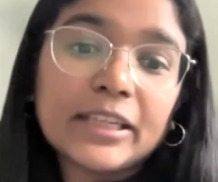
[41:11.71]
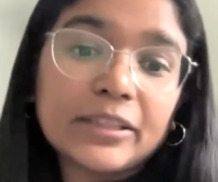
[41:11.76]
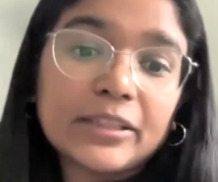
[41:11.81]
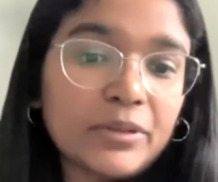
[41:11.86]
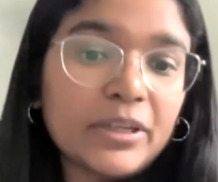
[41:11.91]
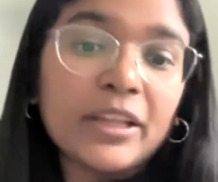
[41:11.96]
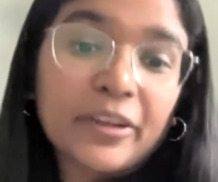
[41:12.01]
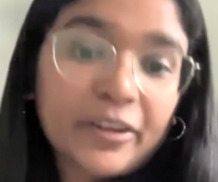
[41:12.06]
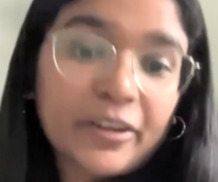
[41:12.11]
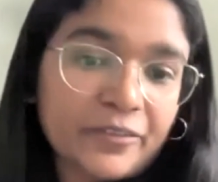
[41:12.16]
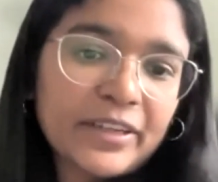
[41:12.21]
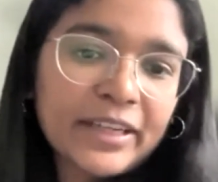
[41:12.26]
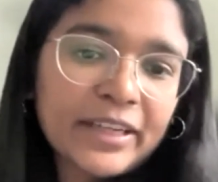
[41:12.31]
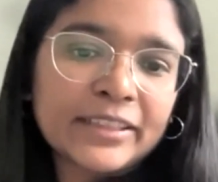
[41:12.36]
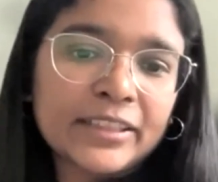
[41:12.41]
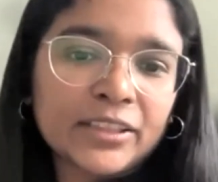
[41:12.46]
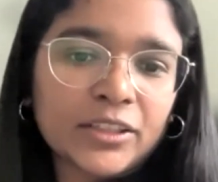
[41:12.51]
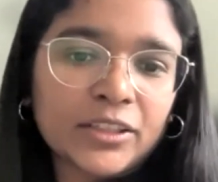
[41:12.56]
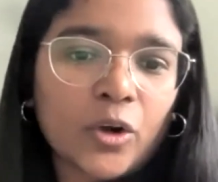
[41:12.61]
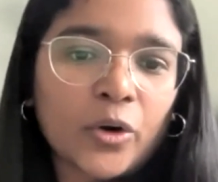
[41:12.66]
It will
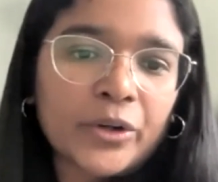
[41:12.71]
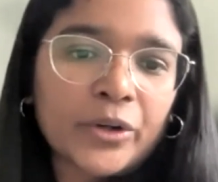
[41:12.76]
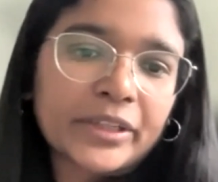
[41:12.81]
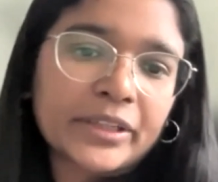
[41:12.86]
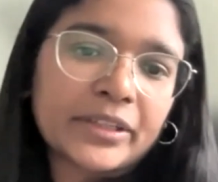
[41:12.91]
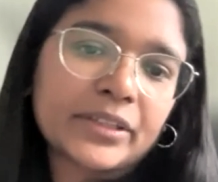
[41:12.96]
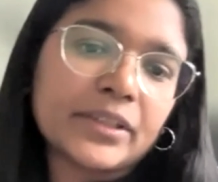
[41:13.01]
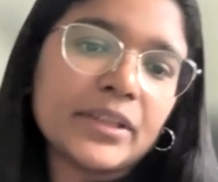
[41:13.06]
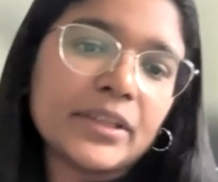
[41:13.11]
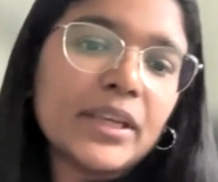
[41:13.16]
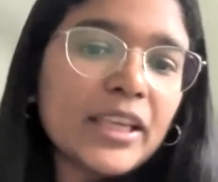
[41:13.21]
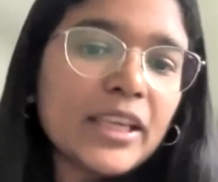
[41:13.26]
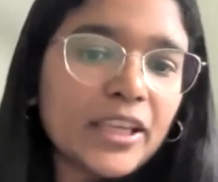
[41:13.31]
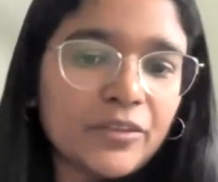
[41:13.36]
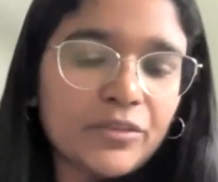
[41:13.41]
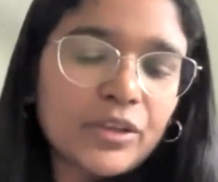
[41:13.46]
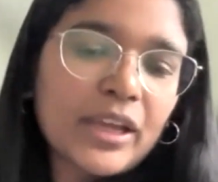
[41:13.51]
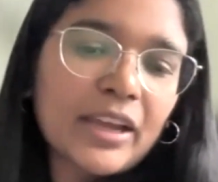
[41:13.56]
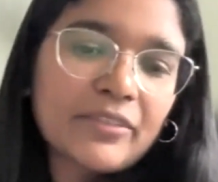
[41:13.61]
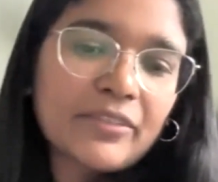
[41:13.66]
reflect in the content
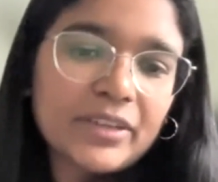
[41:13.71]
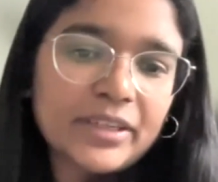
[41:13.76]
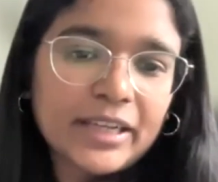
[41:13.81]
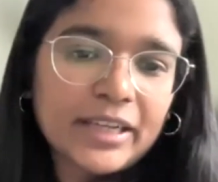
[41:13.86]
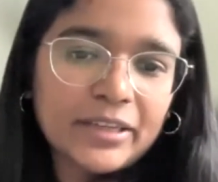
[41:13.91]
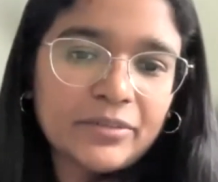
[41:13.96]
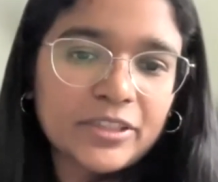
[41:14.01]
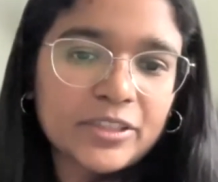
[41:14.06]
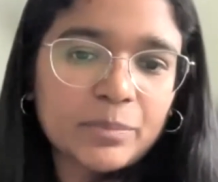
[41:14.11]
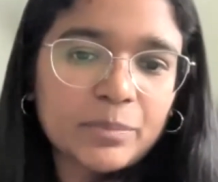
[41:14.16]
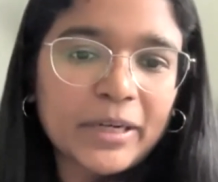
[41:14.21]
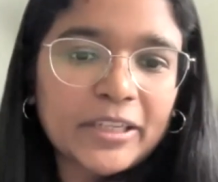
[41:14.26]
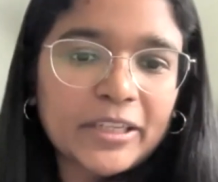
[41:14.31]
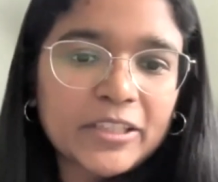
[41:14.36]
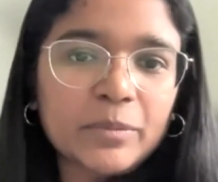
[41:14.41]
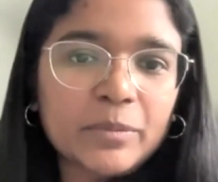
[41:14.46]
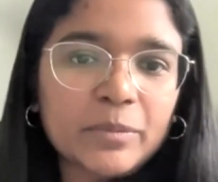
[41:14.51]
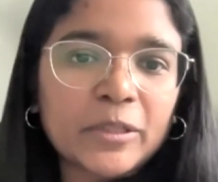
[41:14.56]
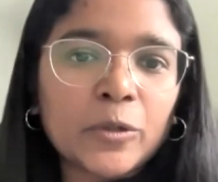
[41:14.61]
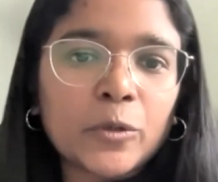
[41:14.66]
if you have a diverse
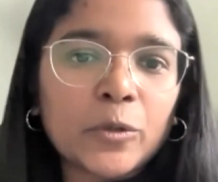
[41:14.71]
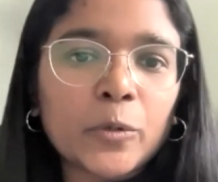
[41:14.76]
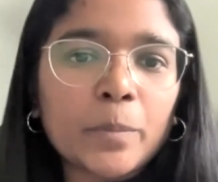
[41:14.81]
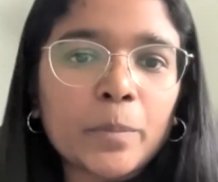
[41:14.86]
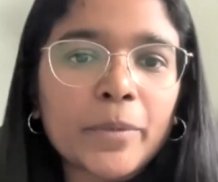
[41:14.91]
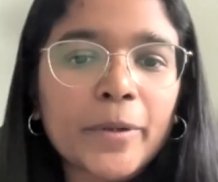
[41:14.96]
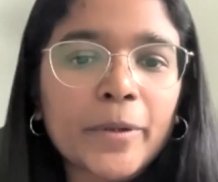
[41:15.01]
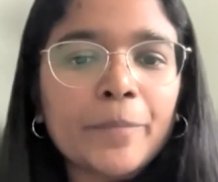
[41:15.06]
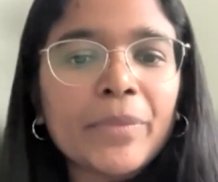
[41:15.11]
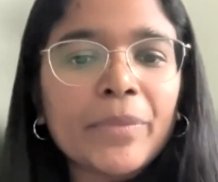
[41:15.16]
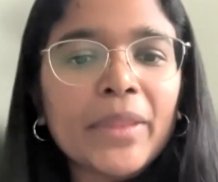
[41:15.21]
participant group.